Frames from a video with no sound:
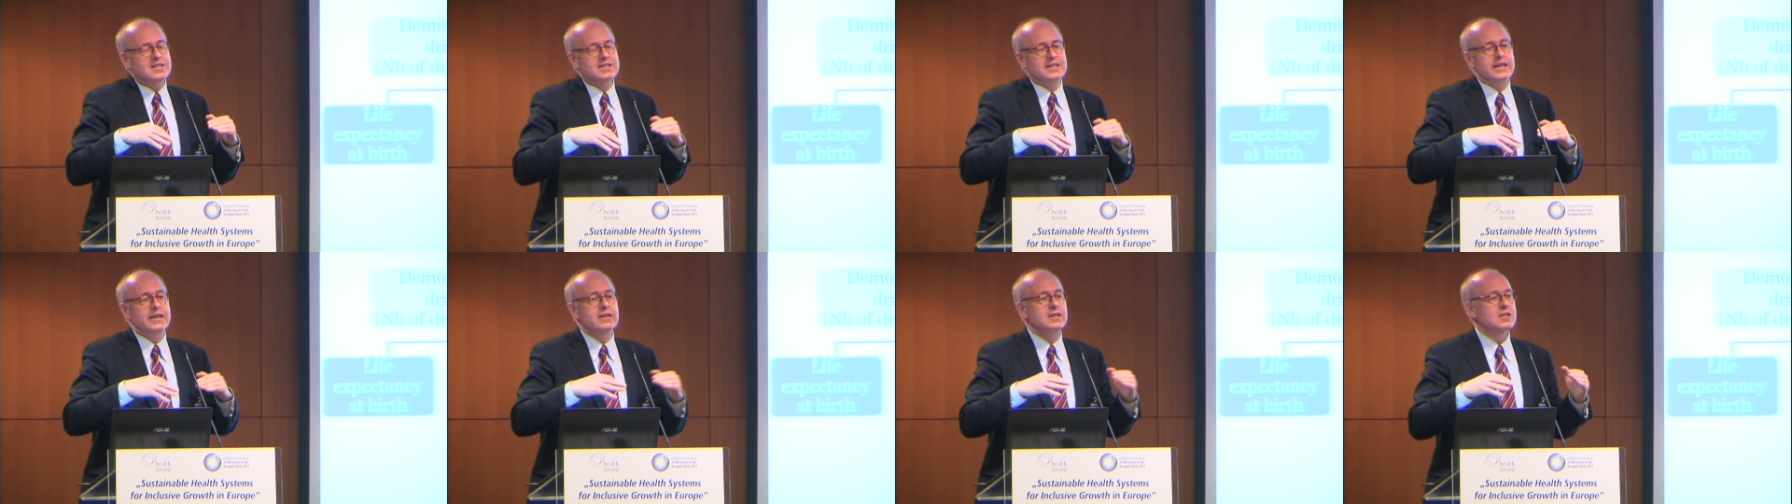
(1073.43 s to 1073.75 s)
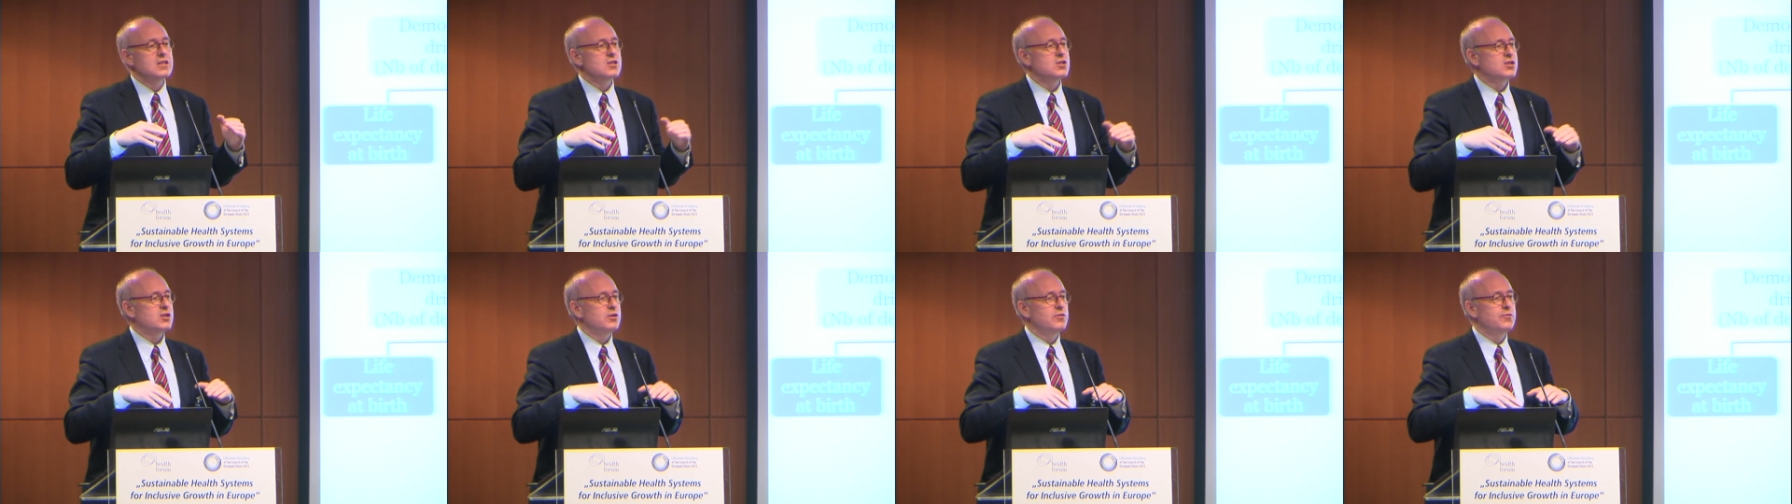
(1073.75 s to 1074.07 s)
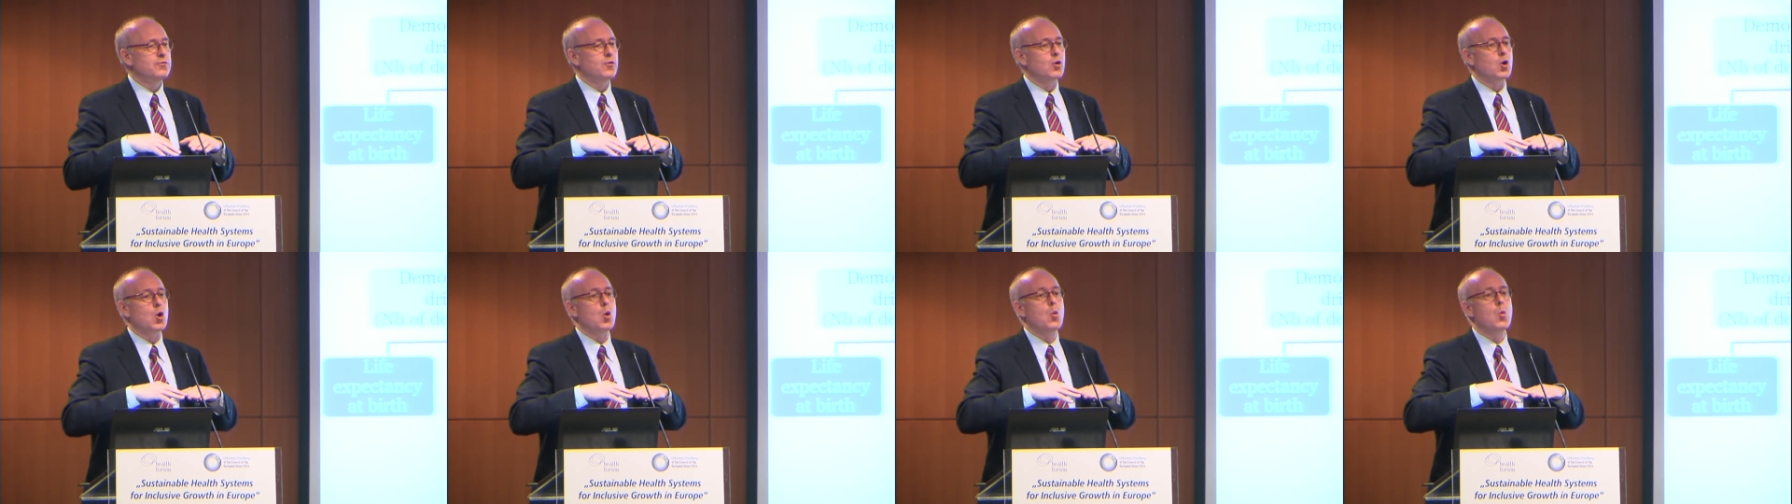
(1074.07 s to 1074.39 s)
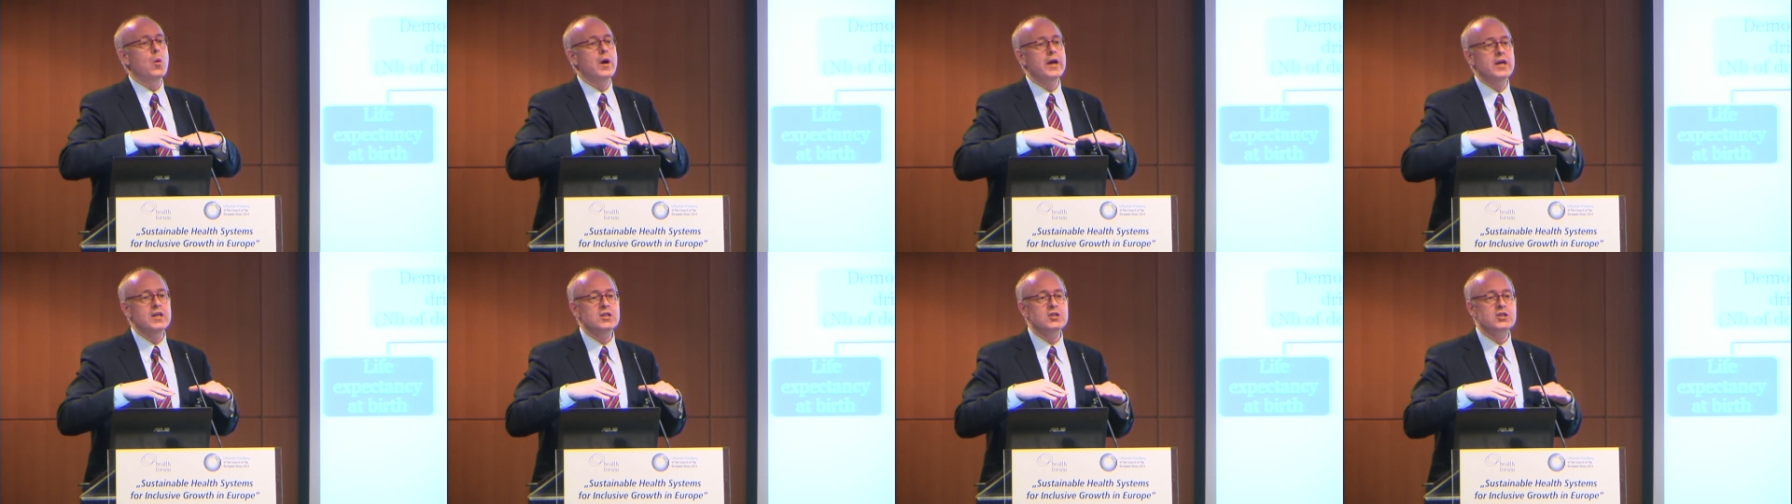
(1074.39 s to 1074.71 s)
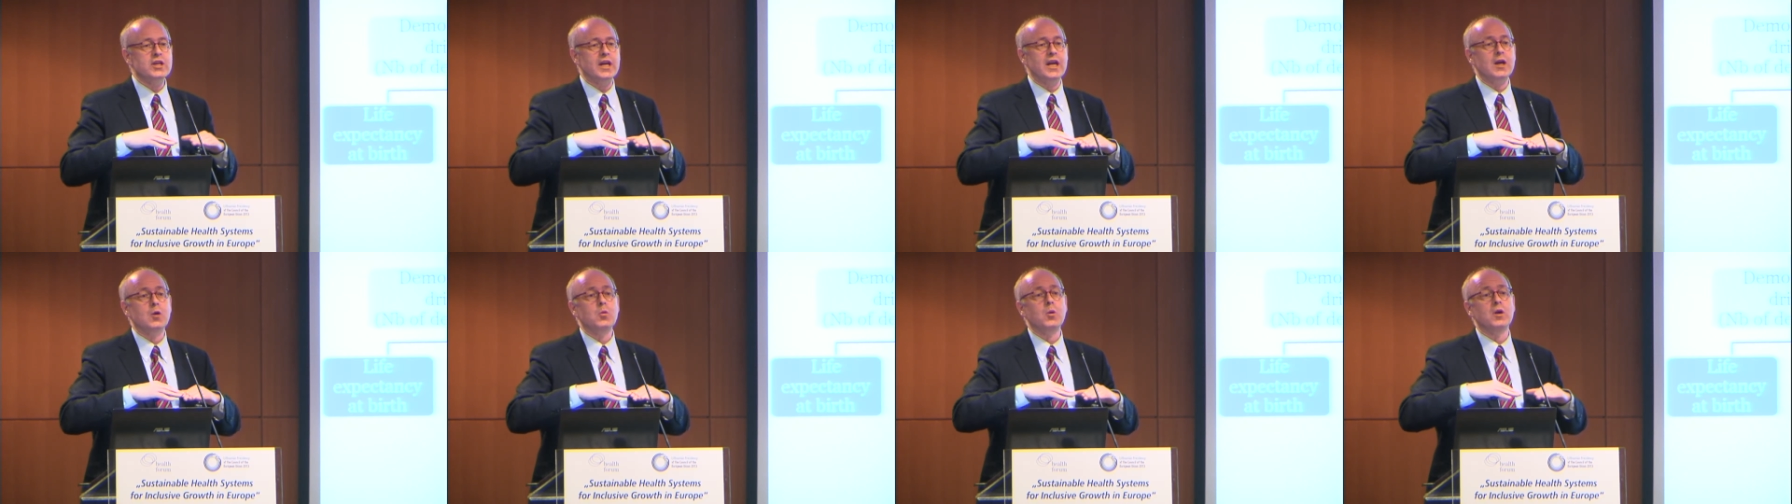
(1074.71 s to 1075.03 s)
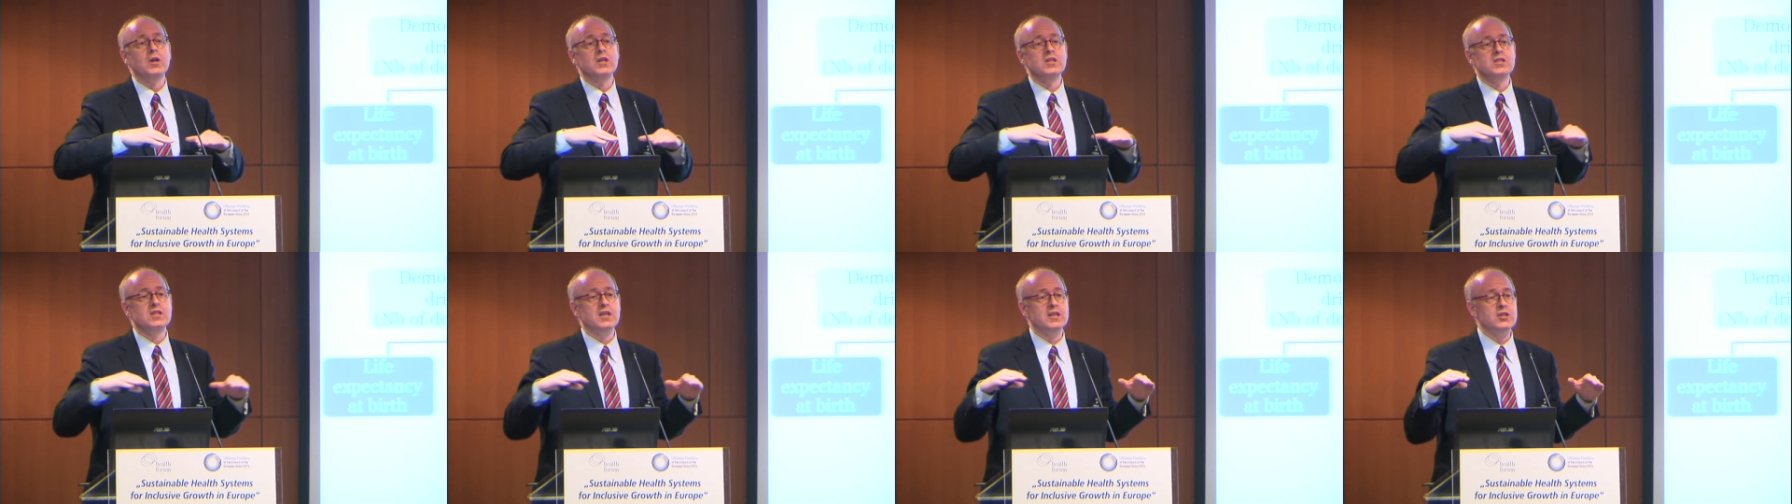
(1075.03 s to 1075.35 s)
tendency for wage
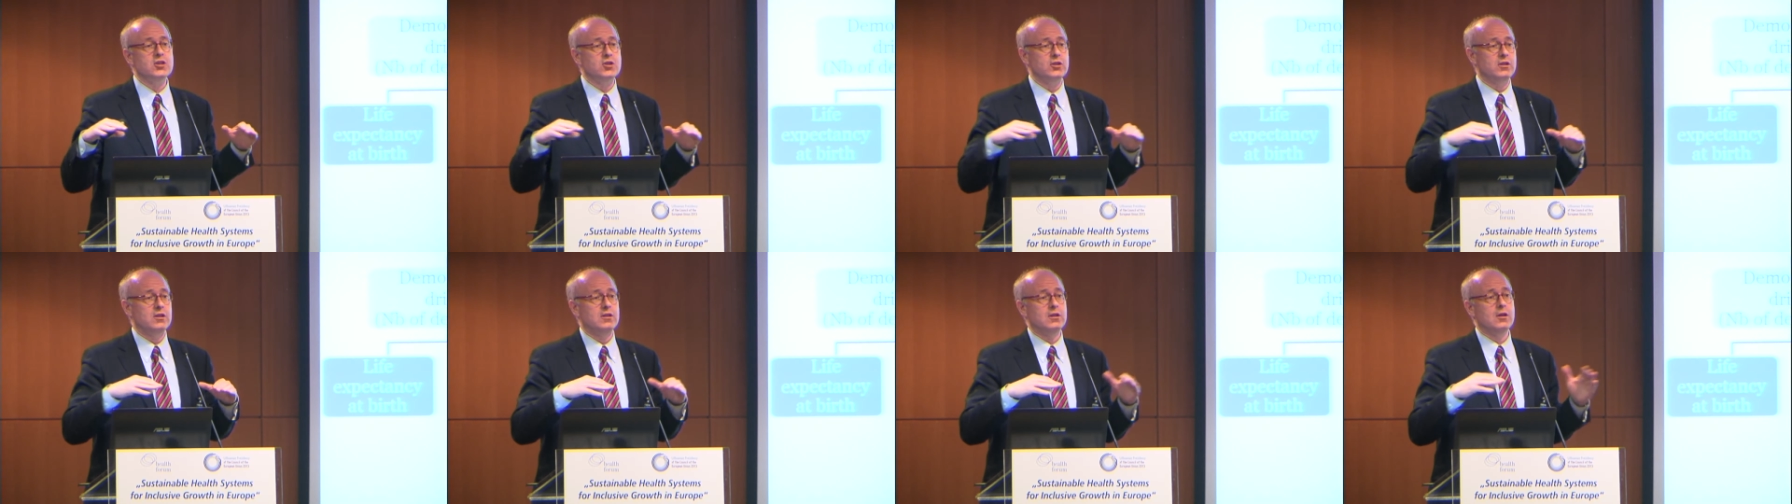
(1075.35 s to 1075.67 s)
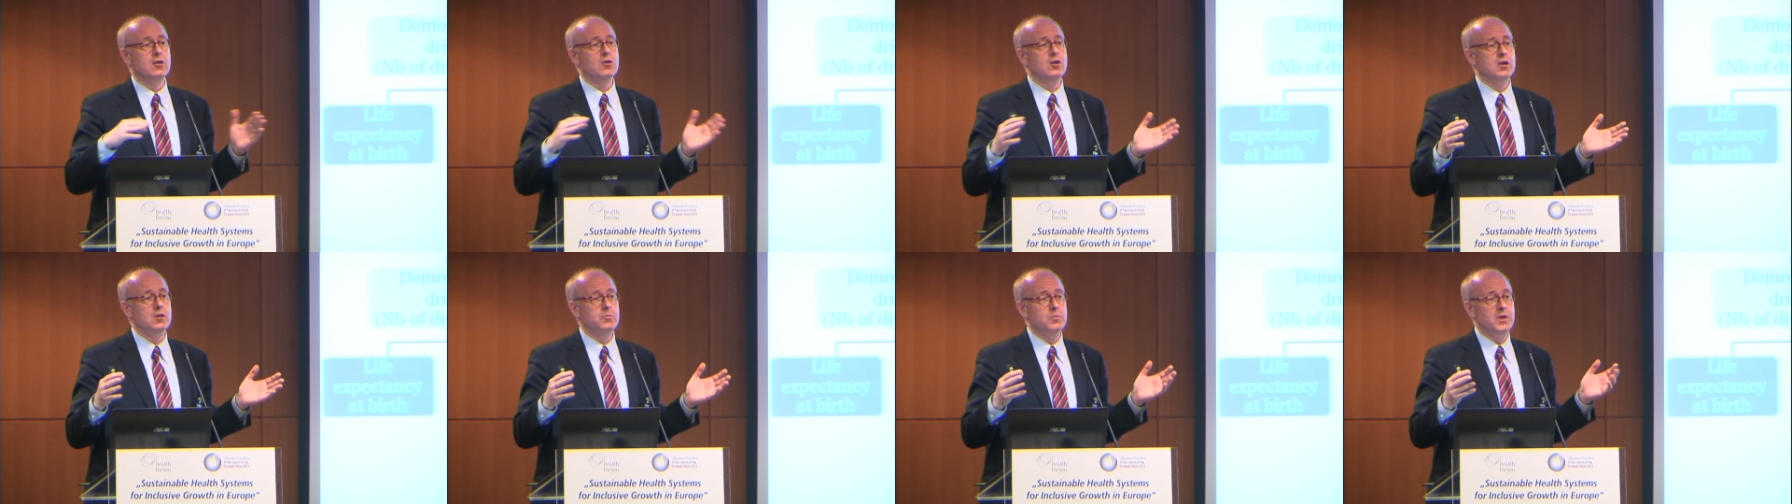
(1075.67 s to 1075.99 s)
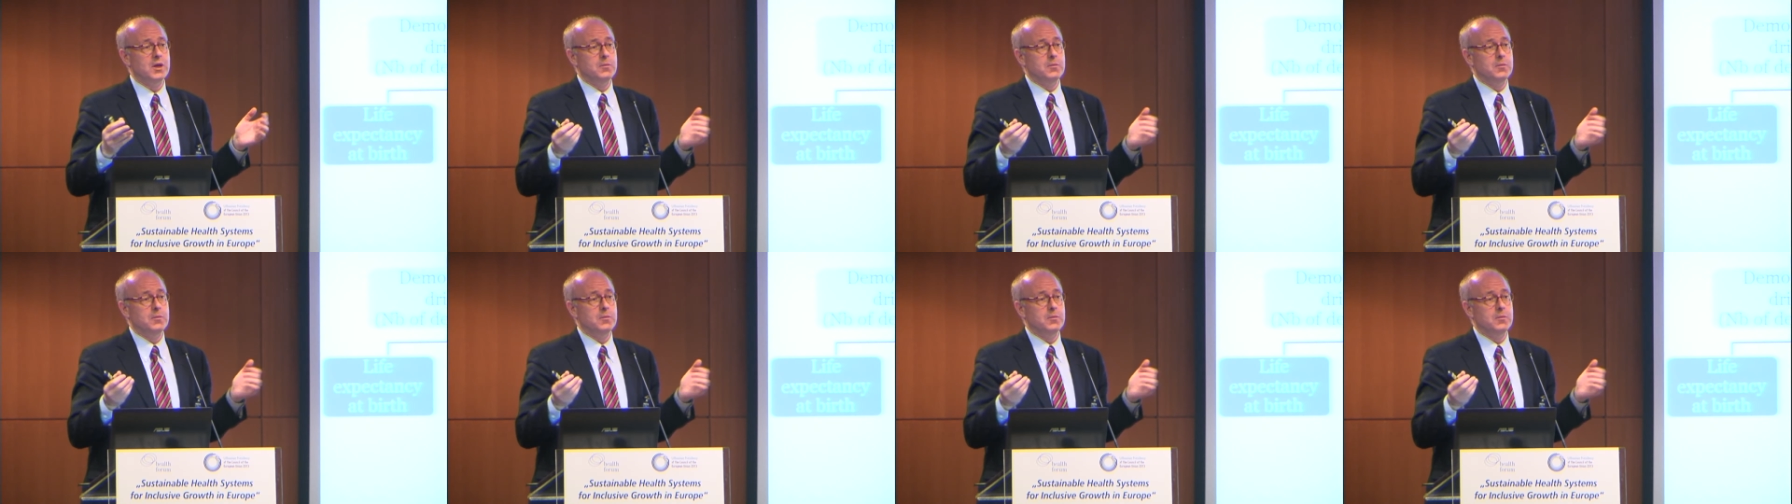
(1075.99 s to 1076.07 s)
equalization in the economy.